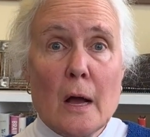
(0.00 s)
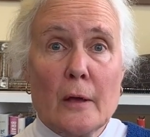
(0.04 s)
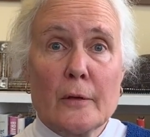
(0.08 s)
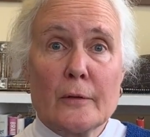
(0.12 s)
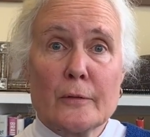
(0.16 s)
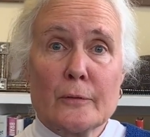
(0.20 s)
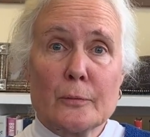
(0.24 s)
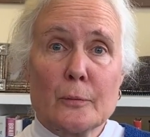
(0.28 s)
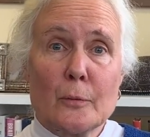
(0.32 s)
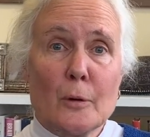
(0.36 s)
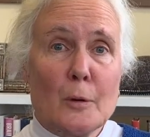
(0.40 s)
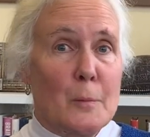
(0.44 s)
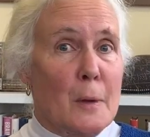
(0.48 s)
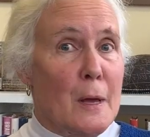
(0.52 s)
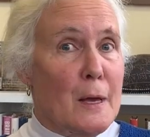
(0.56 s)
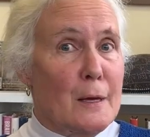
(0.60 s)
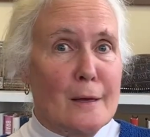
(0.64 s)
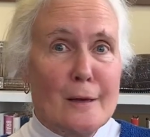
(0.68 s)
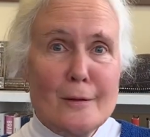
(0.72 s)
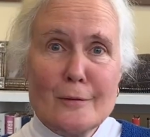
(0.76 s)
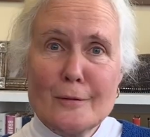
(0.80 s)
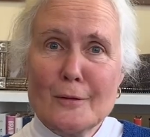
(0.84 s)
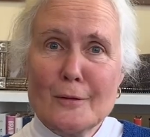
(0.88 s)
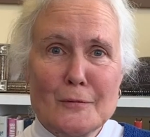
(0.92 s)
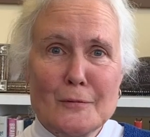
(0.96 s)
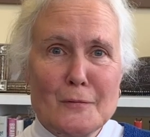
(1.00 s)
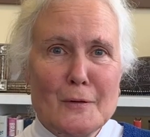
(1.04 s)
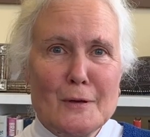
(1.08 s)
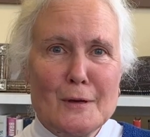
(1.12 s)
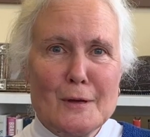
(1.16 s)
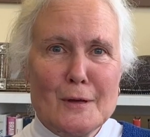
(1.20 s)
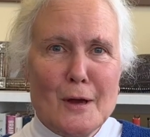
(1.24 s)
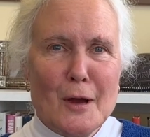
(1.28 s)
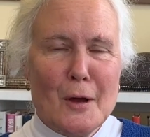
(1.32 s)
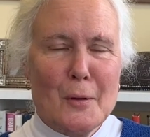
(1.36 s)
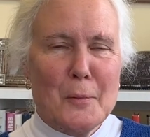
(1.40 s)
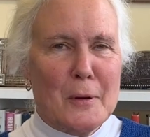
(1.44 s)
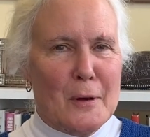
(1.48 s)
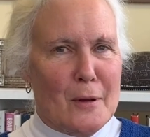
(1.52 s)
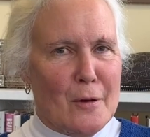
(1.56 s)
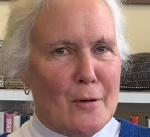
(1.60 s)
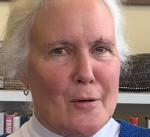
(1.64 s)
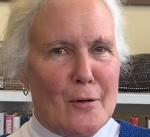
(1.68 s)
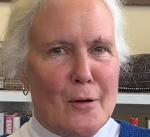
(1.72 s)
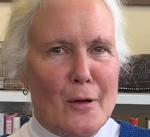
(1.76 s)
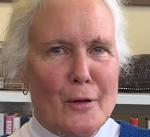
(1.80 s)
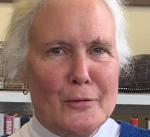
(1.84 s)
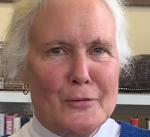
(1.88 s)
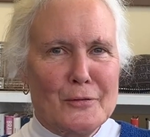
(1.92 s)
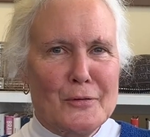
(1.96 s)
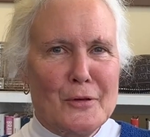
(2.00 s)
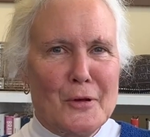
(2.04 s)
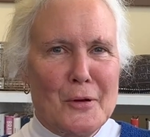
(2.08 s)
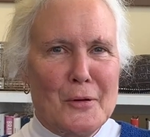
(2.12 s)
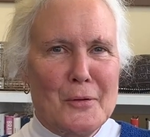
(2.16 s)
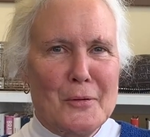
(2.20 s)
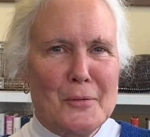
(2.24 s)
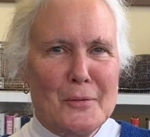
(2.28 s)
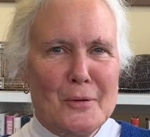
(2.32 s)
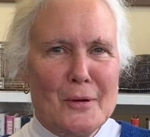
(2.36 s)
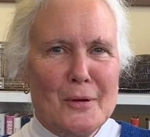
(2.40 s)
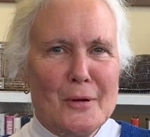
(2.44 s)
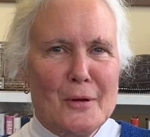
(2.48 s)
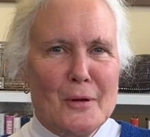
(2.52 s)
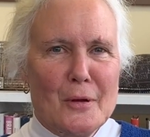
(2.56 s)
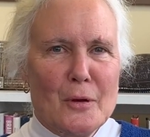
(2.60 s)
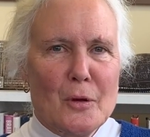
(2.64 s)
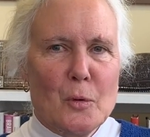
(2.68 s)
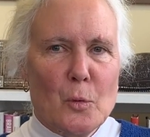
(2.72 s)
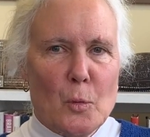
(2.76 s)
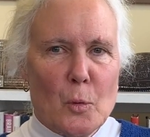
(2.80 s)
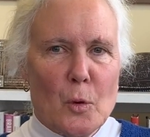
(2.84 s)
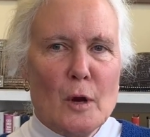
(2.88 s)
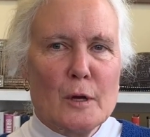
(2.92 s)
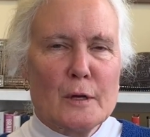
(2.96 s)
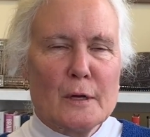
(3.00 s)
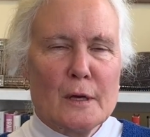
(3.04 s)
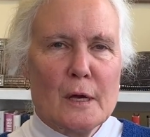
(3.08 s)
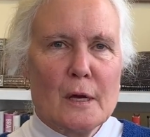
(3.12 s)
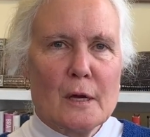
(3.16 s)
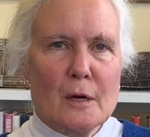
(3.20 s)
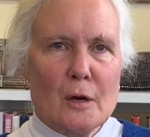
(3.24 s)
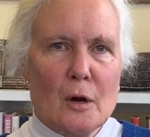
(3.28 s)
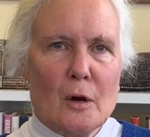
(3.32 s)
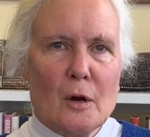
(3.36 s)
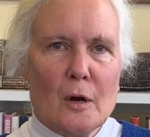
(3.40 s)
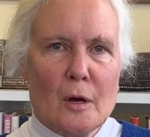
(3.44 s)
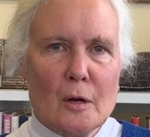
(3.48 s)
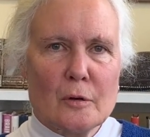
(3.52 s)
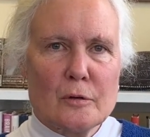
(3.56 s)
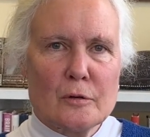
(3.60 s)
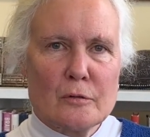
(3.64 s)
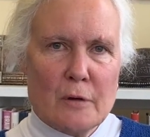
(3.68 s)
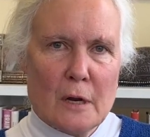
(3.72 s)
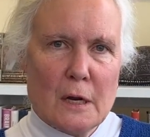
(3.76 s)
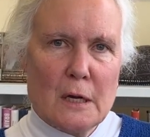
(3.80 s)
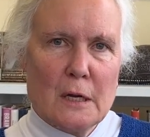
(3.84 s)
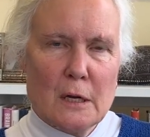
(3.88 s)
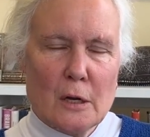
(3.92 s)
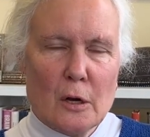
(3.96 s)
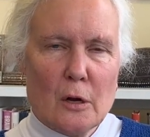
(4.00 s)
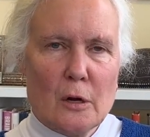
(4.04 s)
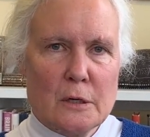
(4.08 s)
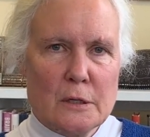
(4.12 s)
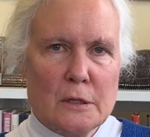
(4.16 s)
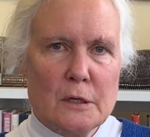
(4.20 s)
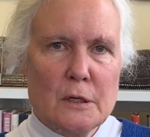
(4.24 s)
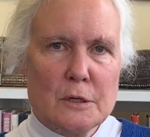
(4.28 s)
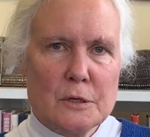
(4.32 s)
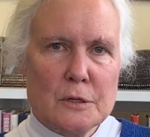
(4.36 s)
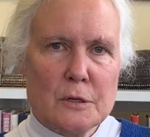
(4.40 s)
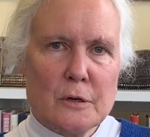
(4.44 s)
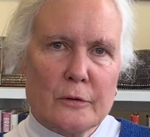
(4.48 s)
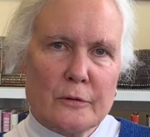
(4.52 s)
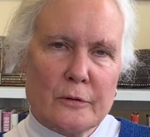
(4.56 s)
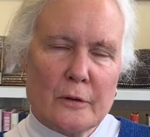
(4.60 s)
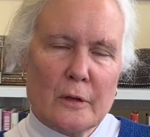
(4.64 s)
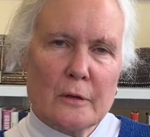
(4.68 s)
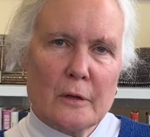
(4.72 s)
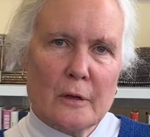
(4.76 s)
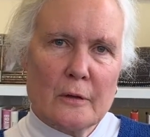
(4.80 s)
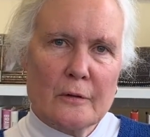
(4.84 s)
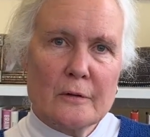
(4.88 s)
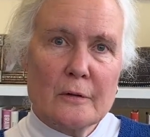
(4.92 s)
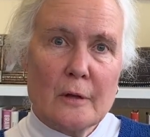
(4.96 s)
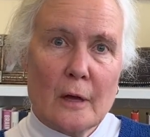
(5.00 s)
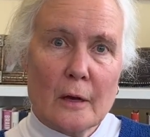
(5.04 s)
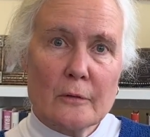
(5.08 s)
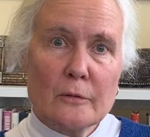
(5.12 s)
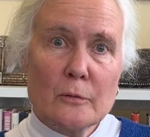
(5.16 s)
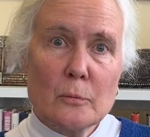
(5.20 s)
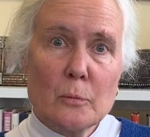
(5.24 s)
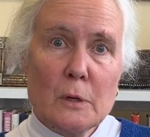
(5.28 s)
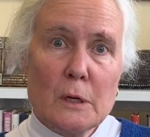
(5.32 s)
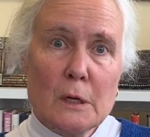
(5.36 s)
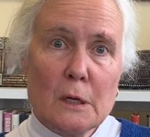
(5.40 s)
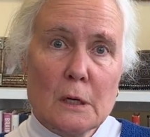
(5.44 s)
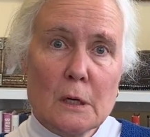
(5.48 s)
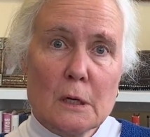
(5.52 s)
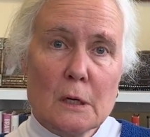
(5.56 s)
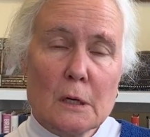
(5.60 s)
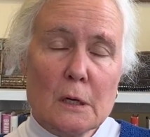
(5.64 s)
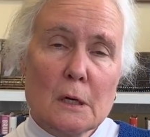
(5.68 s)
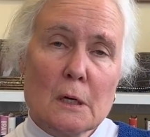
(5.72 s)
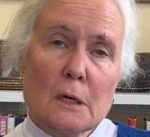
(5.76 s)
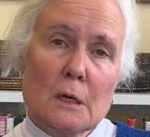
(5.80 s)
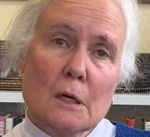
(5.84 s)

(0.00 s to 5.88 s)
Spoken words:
as we're making video, we are also working on training our teachers in this next week